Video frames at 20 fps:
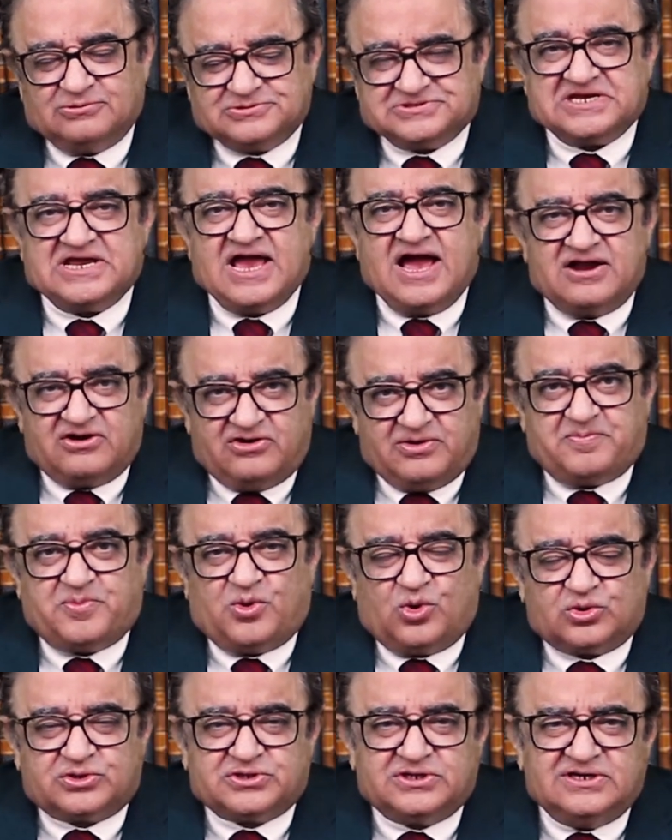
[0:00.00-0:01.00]
I was a young
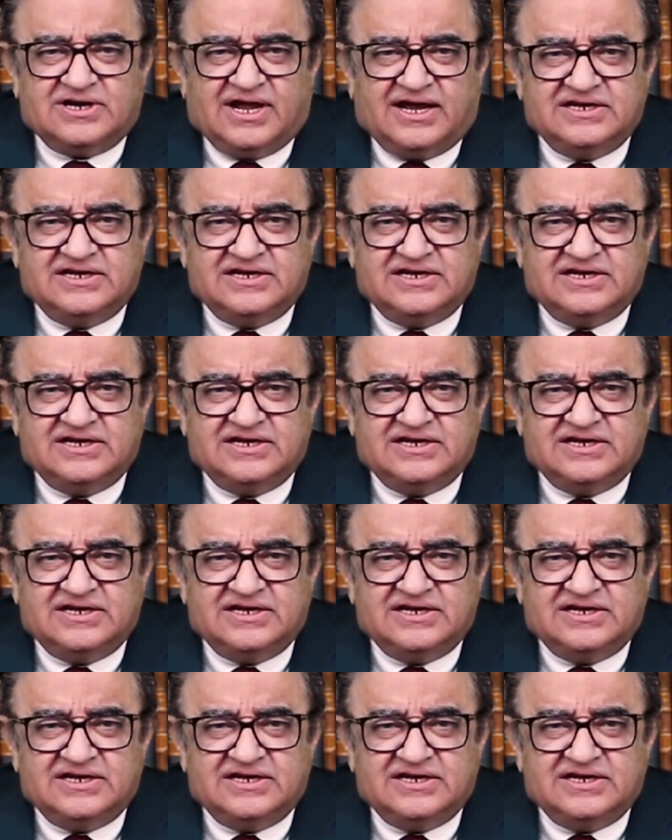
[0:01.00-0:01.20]
reporter in